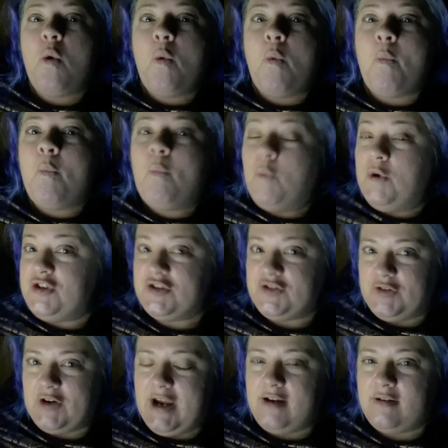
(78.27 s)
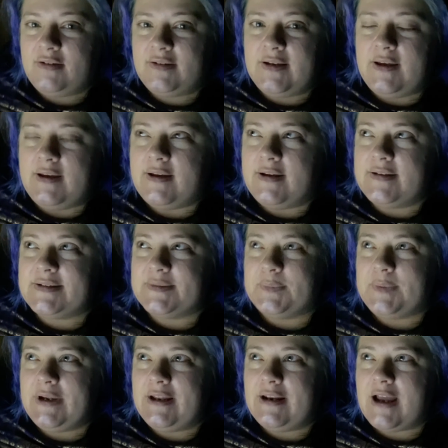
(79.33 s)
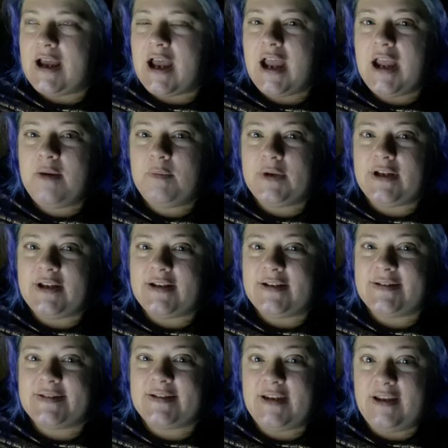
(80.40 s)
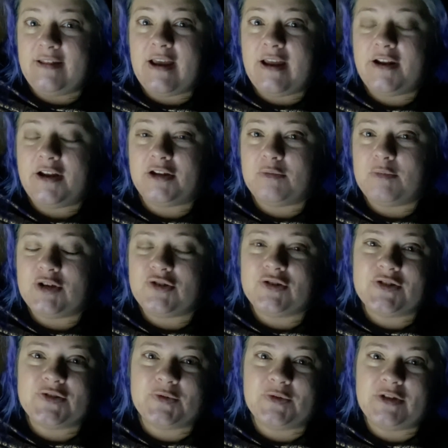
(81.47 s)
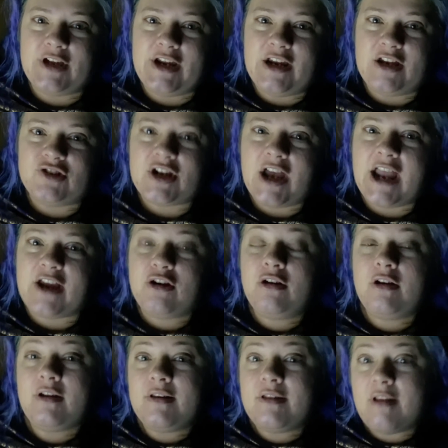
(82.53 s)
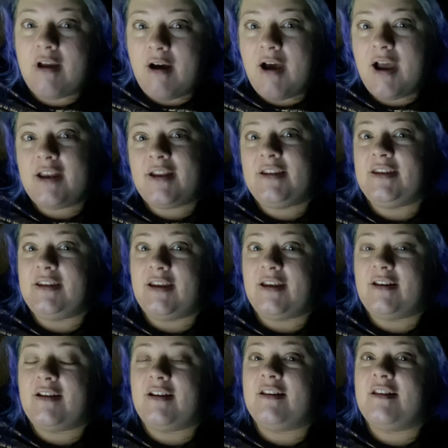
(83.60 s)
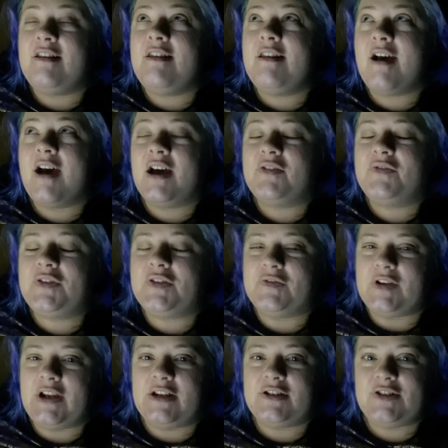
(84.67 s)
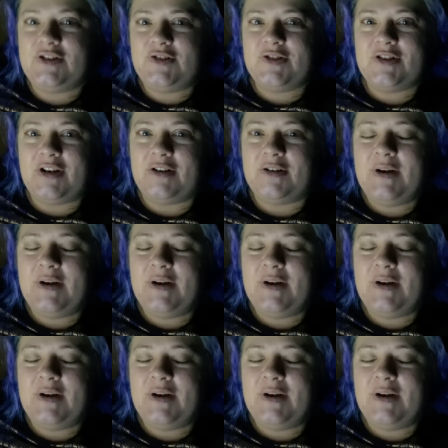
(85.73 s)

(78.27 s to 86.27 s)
which is great because when I was in that elementary school age, I could not get enough of Nancy Drew.